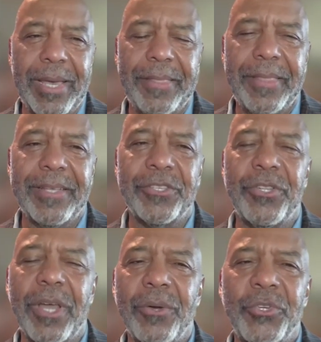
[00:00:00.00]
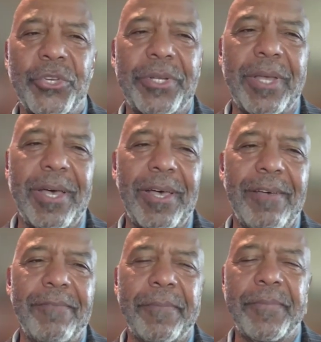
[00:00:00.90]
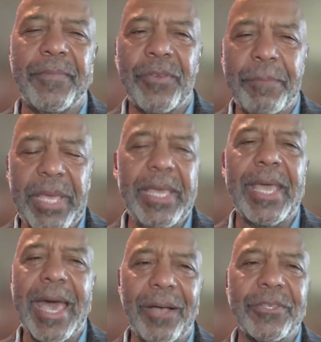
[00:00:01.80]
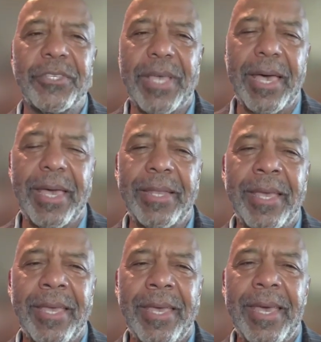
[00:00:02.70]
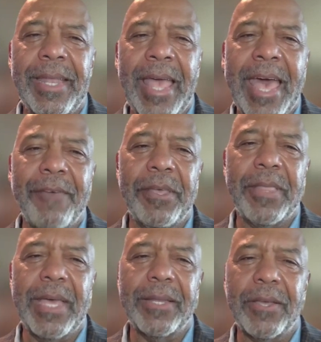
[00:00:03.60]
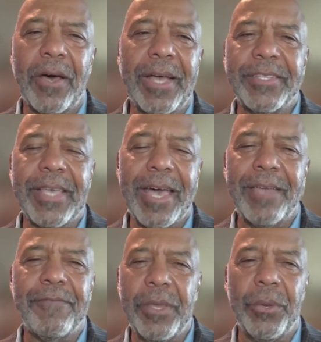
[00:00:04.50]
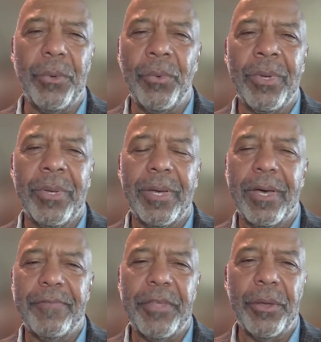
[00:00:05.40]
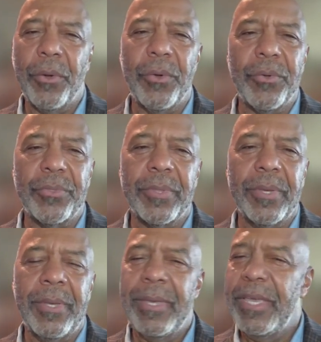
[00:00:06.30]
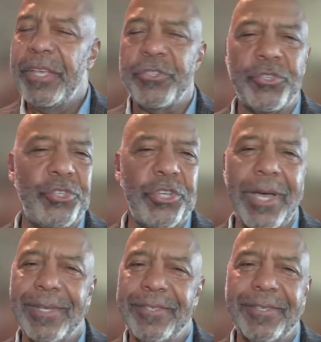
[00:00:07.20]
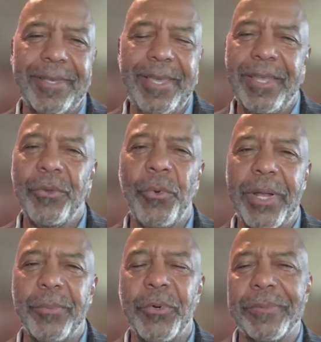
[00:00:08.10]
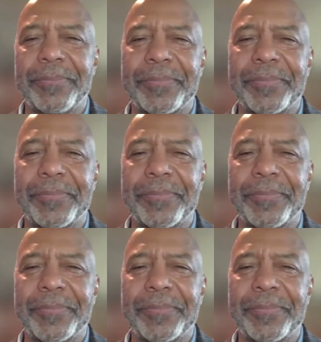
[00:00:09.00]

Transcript: And this notion of being outside and having that God's eye view of the Earth is just incredible